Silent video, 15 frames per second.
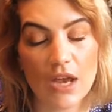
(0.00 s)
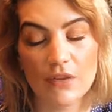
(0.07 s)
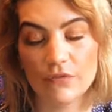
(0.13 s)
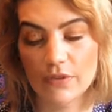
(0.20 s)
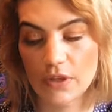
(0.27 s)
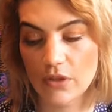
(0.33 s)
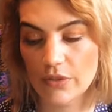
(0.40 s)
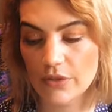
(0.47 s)
I
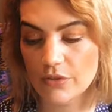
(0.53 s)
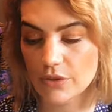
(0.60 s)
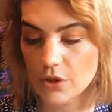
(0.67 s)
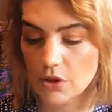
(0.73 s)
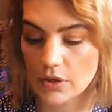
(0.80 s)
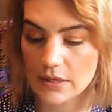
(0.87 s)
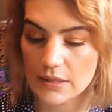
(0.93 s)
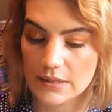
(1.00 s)
feel that
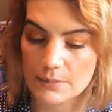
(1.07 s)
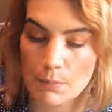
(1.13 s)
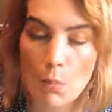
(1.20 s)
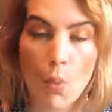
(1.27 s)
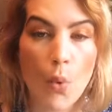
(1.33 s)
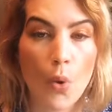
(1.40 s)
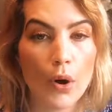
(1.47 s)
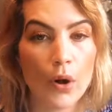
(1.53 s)
there is
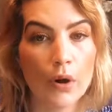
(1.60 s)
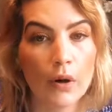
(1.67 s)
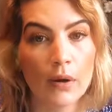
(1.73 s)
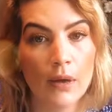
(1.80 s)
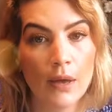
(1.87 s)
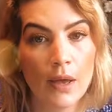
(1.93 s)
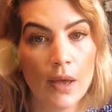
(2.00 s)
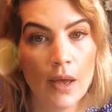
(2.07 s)
more
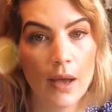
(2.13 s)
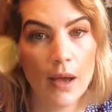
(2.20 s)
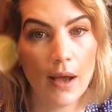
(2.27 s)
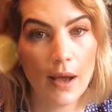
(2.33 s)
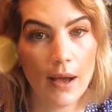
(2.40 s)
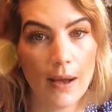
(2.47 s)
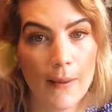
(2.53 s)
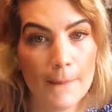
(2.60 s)

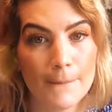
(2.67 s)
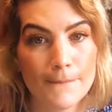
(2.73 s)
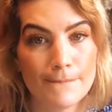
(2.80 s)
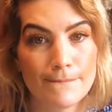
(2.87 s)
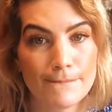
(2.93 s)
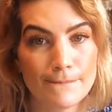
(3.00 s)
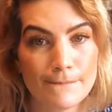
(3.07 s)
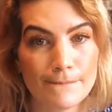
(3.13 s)

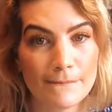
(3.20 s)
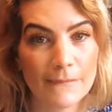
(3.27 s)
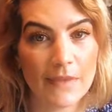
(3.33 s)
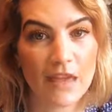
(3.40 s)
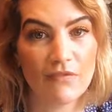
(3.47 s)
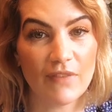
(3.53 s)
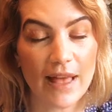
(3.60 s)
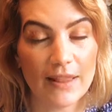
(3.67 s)
um,
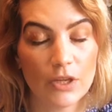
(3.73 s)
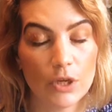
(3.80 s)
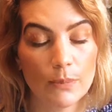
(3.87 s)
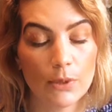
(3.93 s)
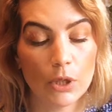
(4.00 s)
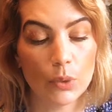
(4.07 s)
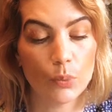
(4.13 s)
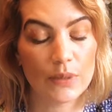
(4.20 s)

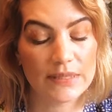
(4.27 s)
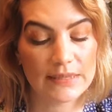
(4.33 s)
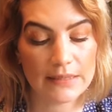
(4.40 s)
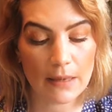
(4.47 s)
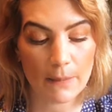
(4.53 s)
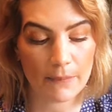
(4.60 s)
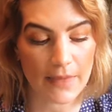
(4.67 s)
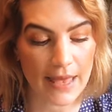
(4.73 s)
valuable
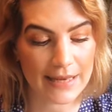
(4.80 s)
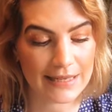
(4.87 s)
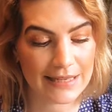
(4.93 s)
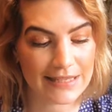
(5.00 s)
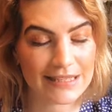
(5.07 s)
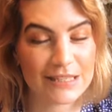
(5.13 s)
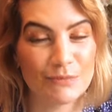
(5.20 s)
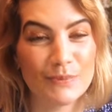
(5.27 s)
wisdom that
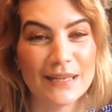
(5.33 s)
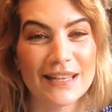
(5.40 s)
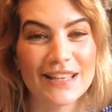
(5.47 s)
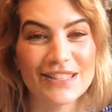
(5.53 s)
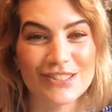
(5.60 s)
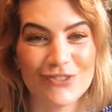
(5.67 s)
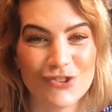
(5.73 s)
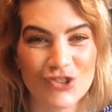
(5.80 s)
needs to be
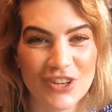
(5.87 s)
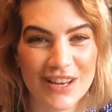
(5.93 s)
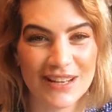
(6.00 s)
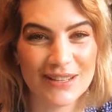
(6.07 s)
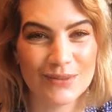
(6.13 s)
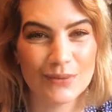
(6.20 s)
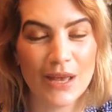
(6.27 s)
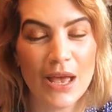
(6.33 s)

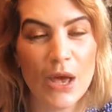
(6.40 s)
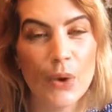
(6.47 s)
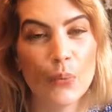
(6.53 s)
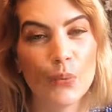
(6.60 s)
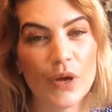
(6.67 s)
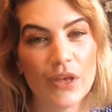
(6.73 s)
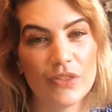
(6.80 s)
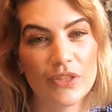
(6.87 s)
associated
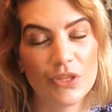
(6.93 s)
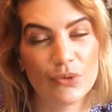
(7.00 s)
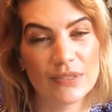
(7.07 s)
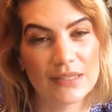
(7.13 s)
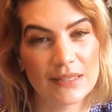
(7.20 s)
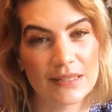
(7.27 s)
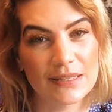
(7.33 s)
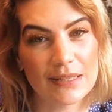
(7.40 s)
with
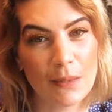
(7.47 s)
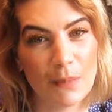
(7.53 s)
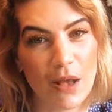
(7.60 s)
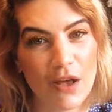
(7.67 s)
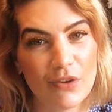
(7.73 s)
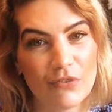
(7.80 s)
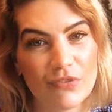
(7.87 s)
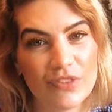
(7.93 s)
using some
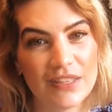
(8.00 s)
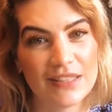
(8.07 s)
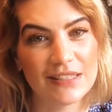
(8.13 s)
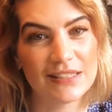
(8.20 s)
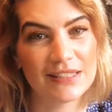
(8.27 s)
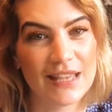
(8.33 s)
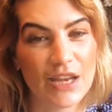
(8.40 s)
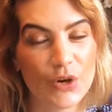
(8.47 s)
of
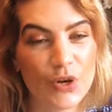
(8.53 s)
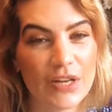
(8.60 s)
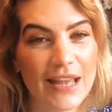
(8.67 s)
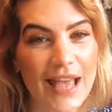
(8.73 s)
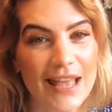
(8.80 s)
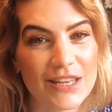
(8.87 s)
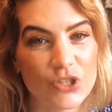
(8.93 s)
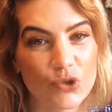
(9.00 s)
these sacred
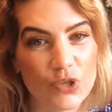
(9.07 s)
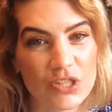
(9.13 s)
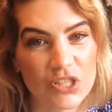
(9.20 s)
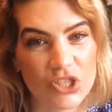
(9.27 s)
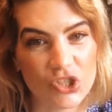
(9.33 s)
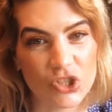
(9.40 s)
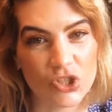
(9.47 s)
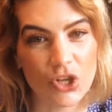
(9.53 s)
and
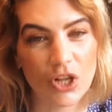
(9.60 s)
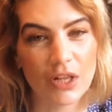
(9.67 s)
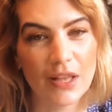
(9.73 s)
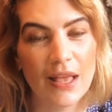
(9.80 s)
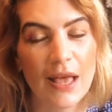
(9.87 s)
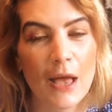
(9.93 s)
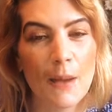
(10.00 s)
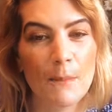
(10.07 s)
traditional
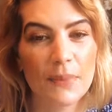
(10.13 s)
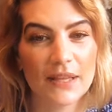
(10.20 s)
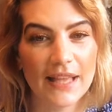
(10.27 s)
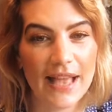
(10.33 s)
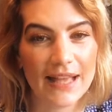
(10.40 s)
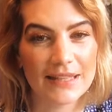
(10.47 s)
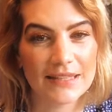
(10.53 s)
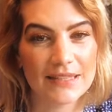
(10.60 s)

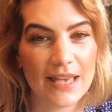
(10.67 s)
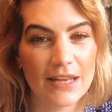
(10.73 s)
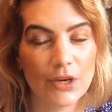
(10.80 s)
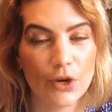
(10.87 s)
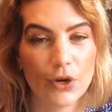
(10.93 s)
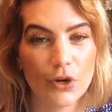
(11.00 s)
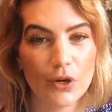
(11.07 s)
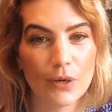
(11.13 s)
plants and
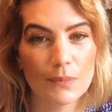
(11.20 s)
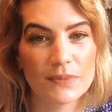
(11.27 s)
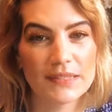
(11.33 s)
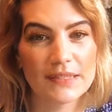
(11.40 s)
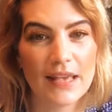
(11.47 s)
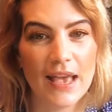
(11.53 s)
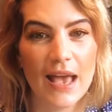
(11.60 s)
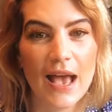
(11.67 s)

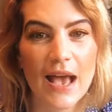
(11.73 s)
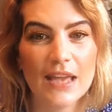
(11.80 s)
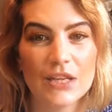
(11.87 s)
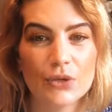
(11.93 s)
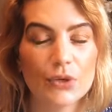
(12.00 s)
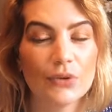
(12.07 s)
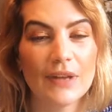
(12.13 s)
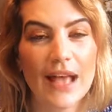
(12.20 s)
herbs.
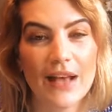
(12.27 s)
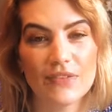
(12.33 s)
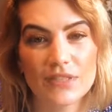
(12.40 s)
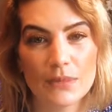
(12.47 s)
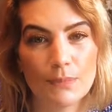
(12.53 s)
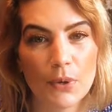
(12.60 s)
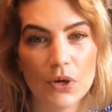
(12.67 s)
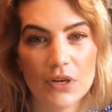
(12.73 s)
You don't have
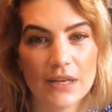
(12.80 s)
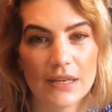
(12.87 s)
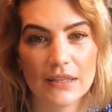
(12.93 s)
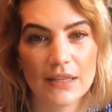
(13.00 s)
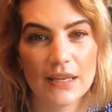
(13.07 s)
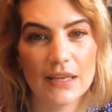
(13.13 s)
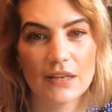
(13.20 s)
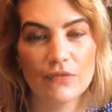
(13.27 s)
to burn
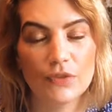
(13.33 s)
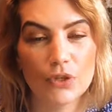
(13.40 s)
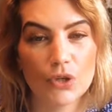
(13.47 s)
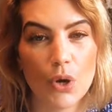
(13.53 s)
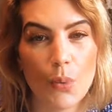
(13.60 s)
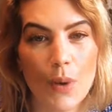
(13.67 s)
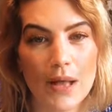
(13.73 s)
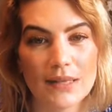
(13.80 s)
anything if you
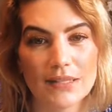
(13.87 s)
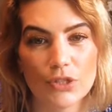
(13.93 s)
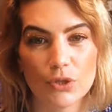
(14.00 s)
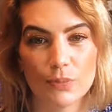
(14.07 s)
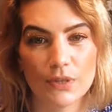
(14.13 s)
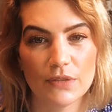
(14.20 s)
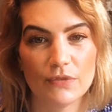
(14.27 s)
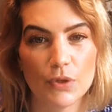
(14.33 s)
don't want
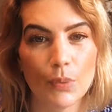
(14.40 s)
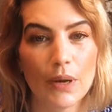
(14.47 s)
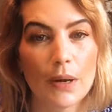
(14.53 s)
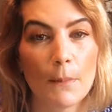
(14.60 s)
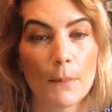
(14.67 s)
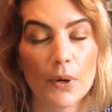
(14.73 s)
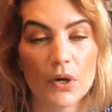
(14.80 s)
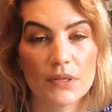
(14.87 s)
to, but if you want
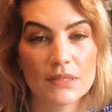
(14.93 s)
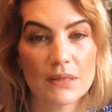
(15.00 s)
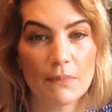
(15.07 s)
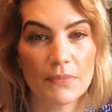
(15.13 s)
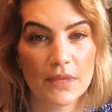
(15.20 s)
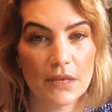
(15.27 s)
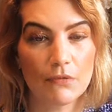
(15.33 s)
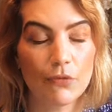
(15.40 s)
to burn
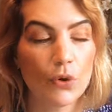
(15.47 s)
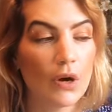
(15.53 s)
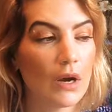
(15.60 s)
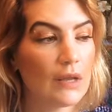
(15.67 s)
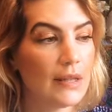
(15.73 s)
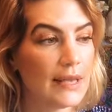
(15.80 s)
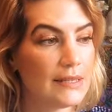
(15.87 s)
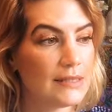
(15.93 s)
something for a
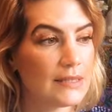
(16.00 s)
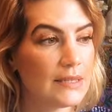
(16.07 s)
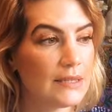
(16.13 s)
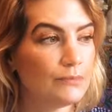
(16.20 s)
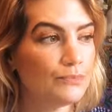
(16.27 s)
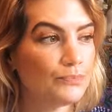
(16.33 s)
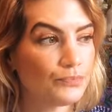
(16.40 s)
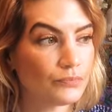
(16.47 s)
cleansing,
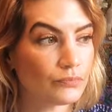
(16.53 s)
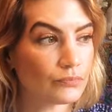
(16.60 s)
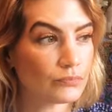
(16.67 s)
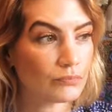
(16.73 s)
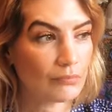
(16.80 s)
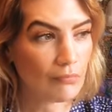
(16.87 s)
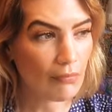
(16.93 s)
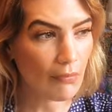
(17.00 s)

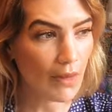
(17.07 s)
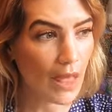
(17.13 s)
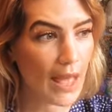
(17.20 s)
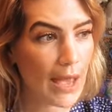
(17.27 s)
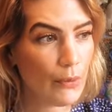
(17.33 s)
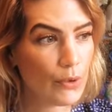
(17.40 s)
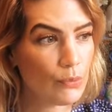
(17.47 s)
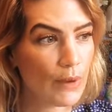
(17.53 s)

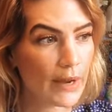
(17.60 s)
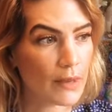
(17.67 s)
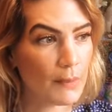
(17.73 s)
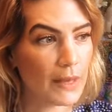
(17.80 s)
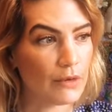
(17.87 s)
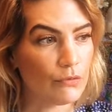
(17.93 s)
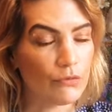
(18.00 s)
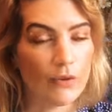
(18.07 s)
I would
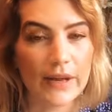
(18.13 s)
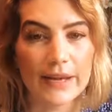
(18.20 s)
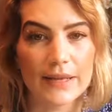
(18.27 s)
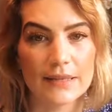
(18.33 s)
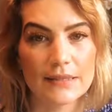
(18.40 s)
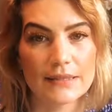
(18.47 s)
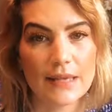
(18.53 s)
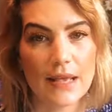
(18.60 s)
recommend
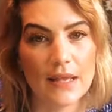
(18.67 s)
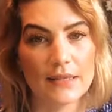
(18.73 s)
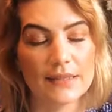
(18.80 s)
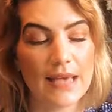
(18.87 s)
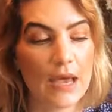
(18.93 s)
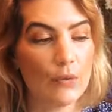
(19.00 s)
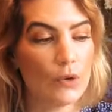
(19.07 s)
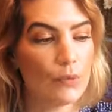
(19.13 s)
frankincense,
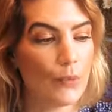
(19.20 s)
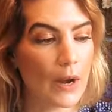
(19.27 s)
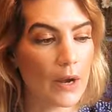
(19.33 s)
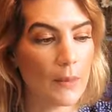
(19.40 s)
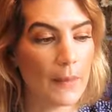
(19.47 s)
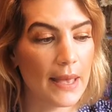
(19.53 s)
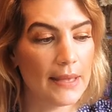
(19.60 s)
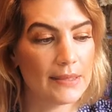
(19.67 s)
I would
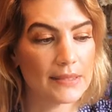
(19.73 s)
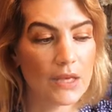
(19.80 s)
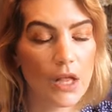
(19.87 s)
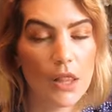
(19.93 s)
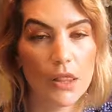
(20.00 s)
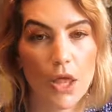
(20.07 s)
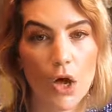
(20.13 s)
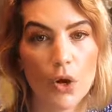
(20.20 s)
recommend
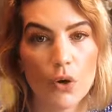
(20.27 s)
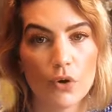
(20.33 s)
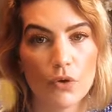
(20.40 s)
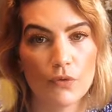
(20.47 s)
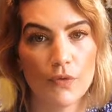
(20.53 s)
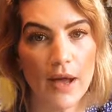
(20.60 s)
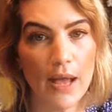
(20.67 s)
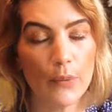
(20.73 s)

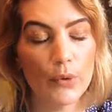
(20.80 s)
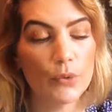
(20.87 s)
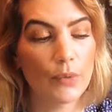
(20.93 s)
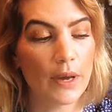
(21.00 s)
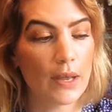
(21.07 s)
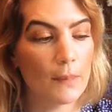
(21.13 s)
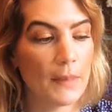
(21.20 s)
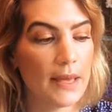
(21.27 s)
clove, I would
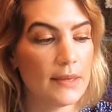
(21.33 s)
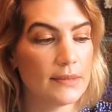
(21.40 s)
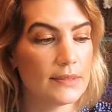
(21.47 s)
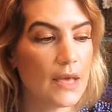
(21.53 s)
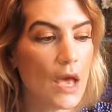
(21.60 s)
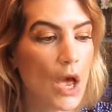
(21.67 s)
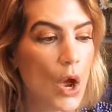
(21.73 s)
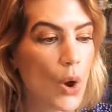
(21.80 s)
recommend
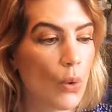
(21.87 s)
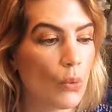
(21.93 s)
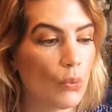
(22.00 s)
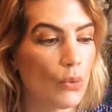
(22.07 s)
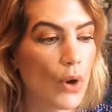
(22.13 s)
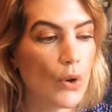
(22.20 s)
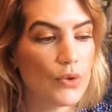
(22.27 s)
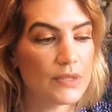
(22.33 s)

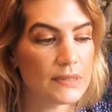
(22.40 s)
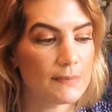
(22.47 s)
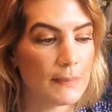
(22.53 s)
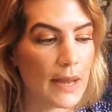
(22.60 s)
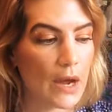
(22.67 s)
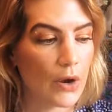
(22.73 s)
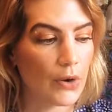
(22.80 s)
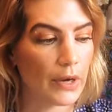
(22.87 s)

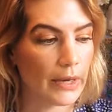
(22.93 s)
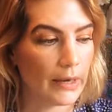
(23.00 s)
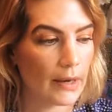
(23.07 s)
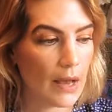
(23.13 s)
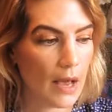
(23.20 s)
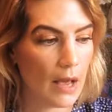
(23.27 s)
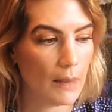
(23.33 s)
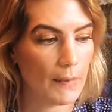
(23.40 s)
rosemary.
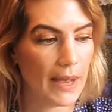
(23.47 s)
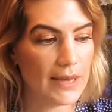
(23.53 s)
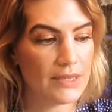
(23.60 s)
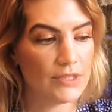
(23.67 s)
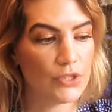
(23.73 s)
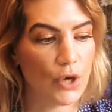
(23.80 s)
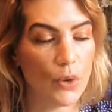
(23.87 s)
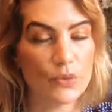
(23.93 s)
Um, I
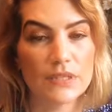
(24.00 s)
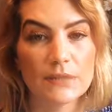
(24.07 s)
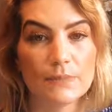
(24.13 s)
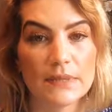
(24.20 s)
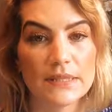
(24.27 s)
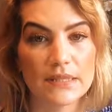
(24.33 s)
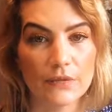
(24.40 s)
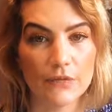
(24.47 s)
don't
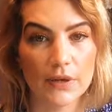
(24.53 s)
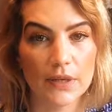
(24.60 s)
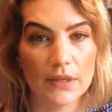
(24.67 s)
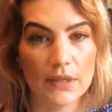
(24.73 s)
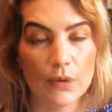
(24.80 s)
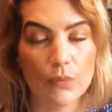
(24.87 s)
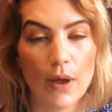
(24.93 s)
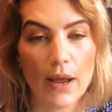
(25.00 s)

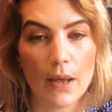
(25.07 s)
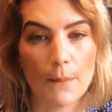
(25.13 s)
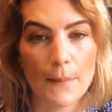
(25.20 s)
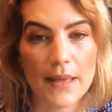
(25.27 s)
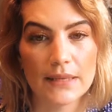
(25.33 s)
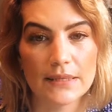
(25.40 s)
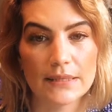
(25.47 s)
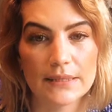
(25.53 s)
specifically
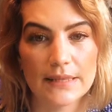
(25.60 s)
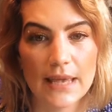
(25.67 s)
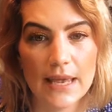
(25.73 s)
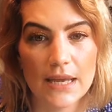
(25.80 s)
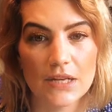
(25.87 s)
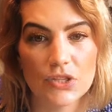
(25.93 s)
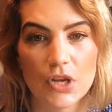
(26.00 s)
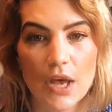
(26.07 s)
recommend
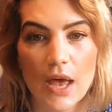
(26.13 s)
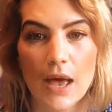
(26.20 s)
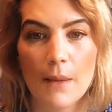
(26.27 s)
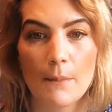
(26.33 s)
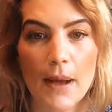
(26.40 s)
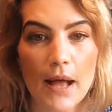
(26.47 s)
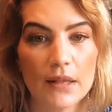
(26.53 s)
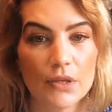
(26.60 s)
sage.
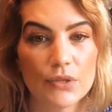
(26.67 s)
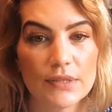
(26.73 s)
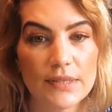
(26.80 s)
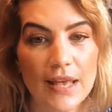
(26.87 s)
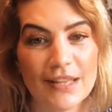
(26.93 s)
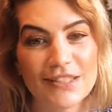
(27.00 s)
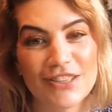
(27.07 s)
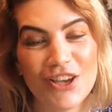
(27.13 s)
Palo
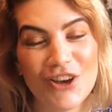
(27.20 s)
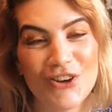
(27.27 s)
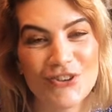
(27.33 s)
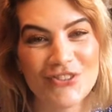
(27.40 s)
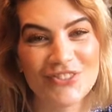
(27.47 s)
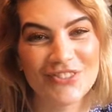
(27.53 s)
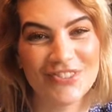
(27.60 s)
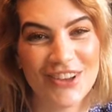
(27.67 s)

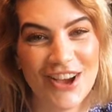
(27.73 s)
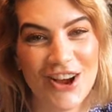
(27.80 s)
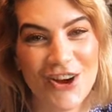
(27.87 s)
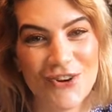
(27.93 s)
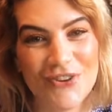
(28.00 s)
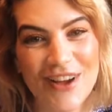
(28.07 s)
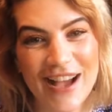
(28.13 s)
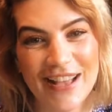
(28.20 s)
Santo, no.